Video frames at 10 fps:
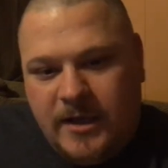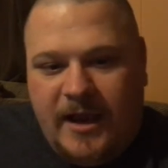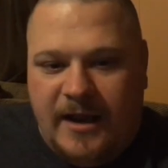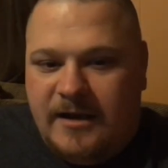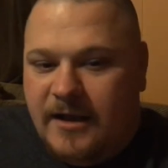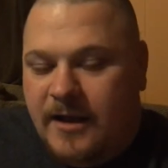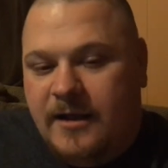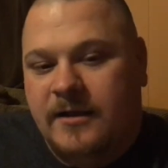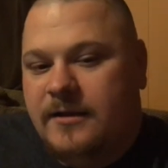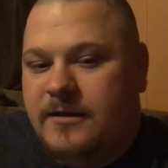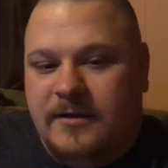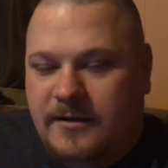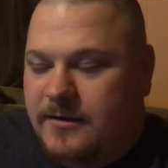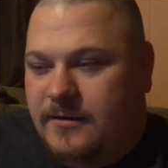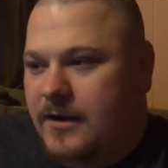And I
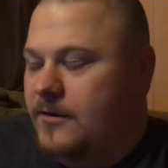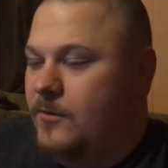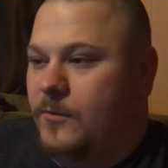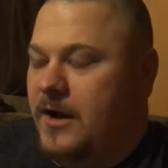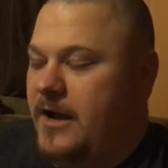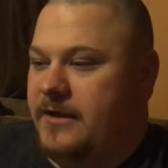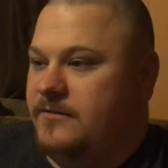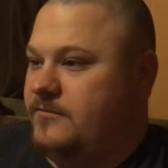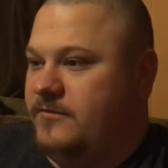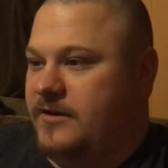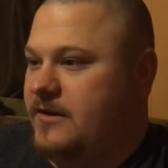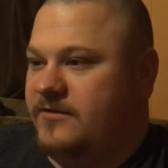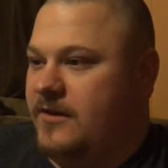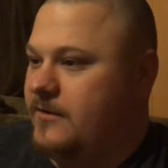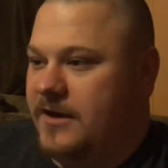don't know why Cena
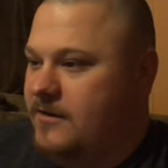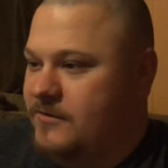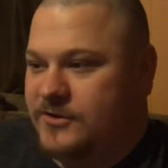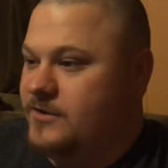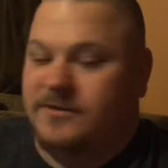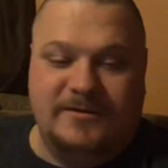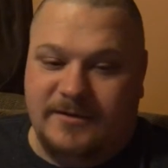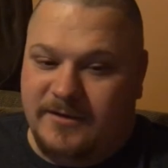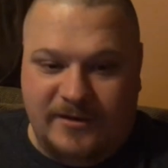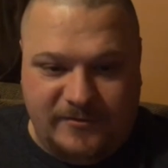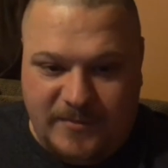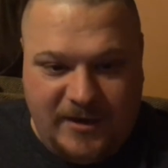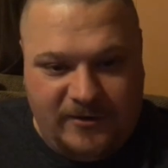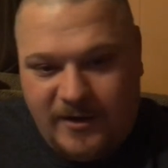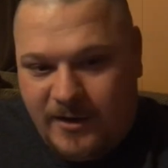sounded Irish. It doesn't matter.